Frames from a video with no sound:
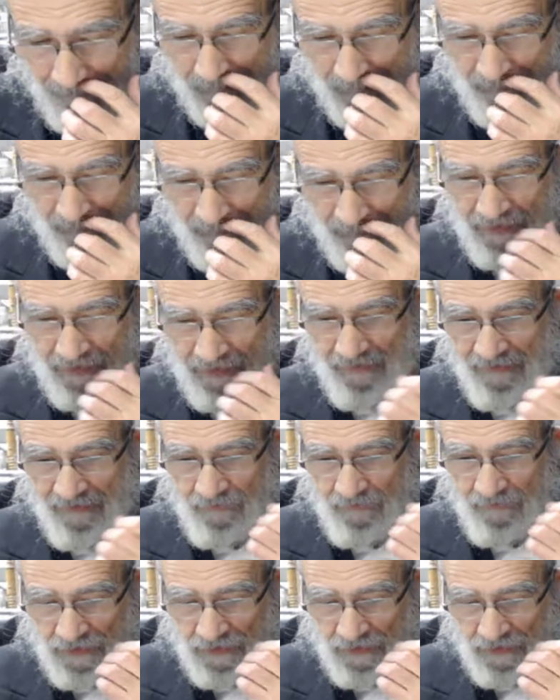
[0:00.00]
that they have
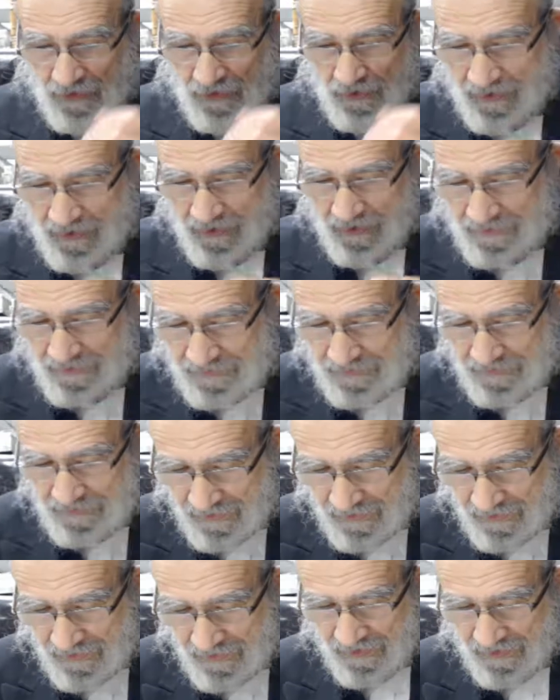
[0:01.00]
from the Zohar
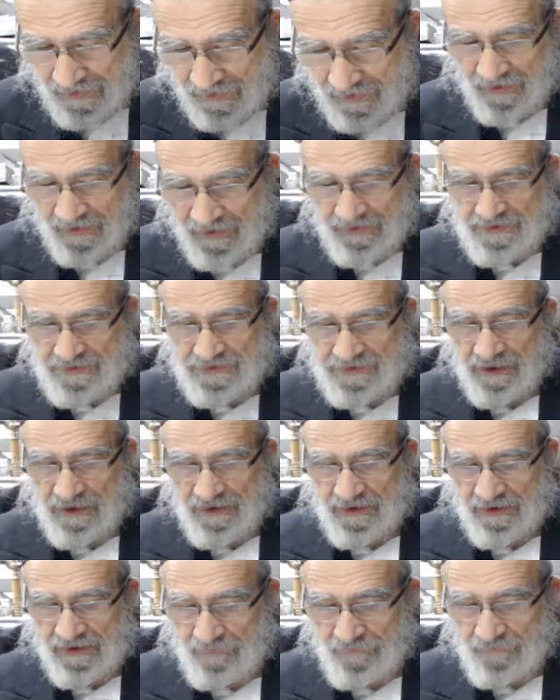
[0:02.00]
and
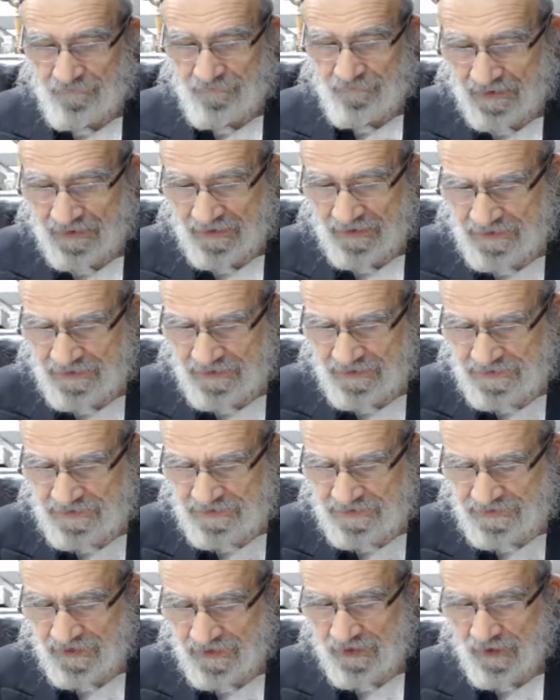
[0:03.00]
Arizal and from Pardes.
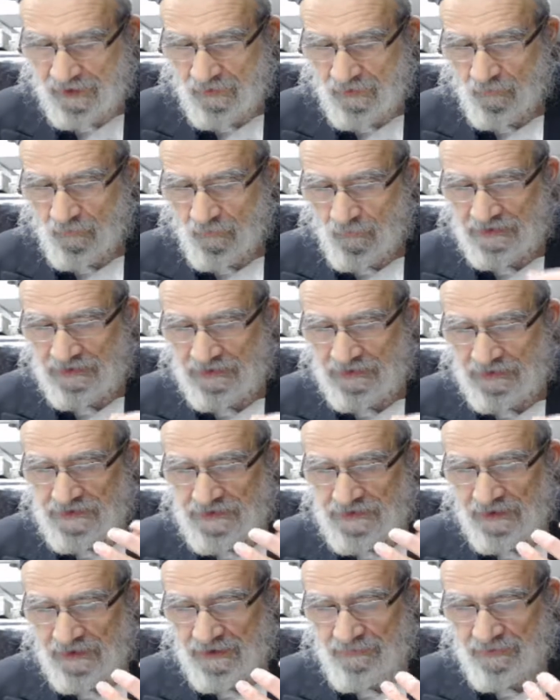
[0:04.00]
What
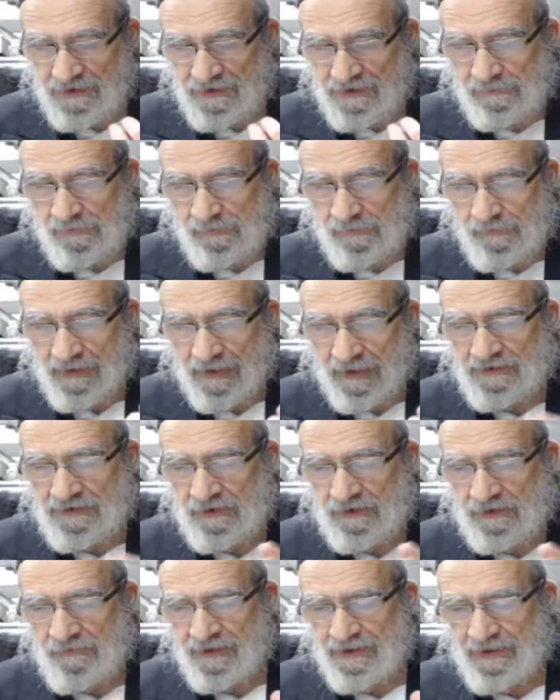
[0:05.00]
is the principle behind the
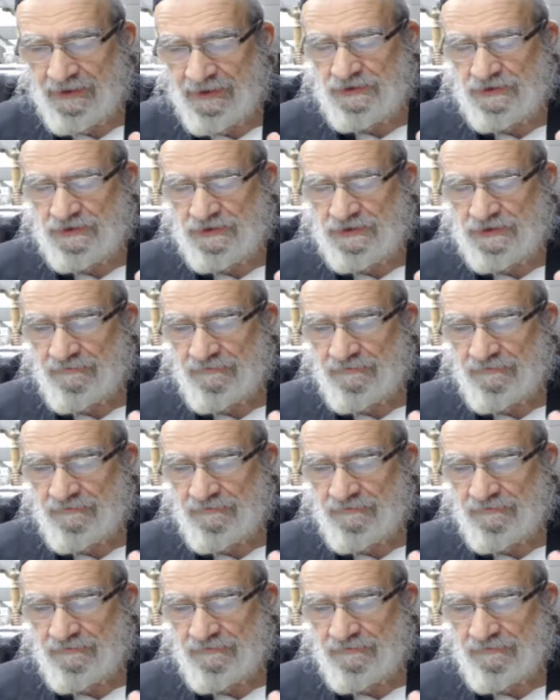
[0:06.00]
creation?